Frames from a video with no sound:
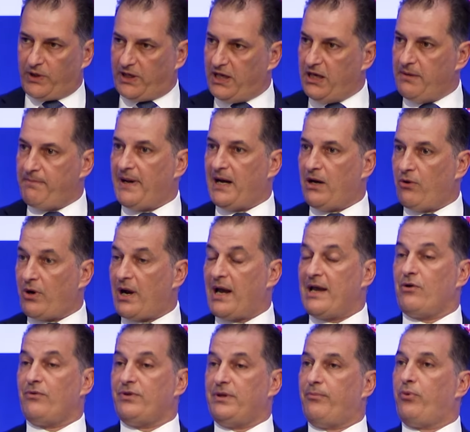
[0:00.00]
keep our
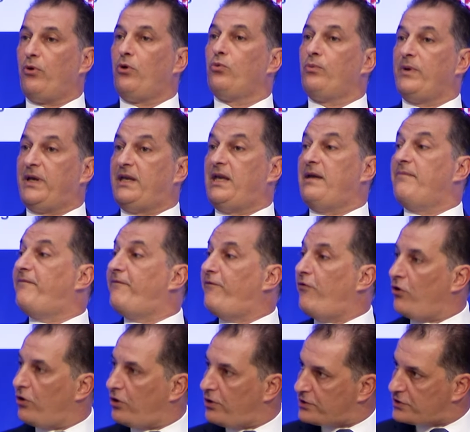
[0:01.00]
eye on the ball, we keep
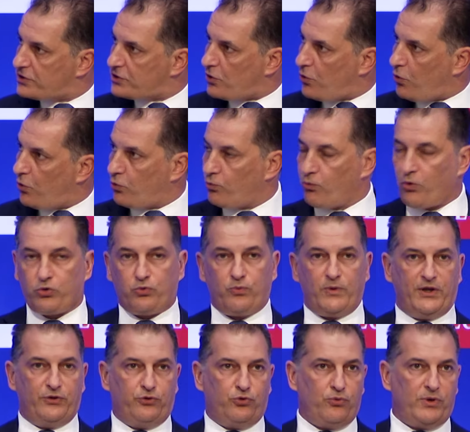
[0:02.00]
focus on what
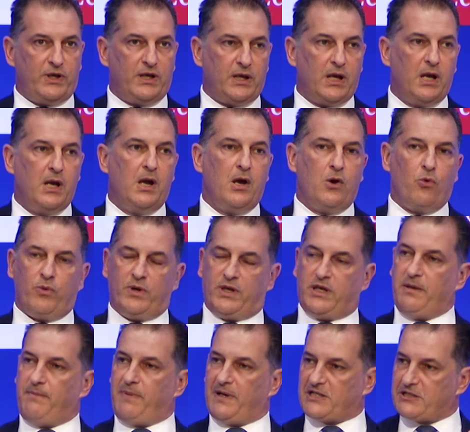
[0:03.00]
we are doing, we
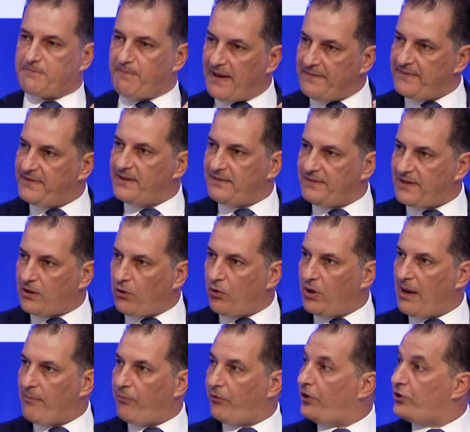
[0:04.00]
keep expanding the
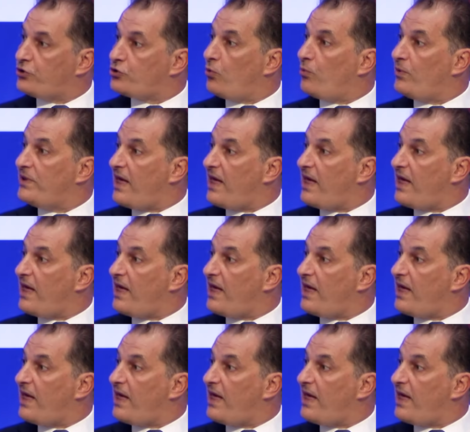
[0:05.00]
collaboration with